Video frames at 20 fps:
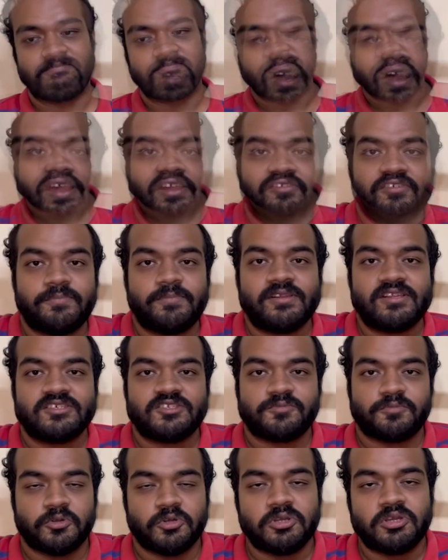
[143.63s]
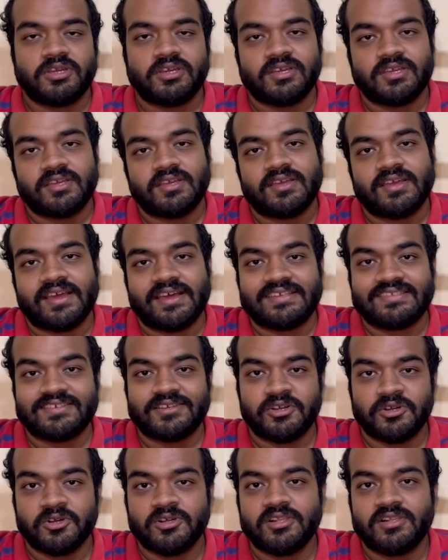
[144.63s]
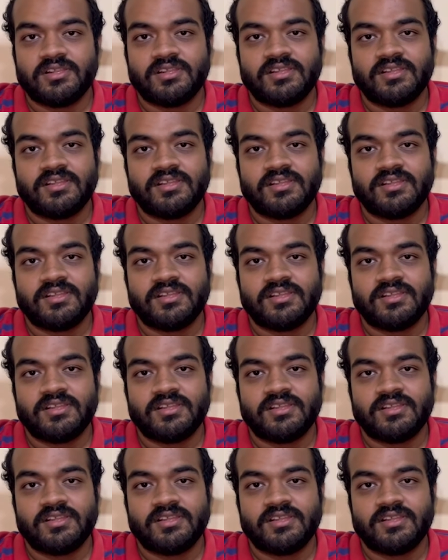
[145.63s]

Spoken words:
The ISSS book as a whole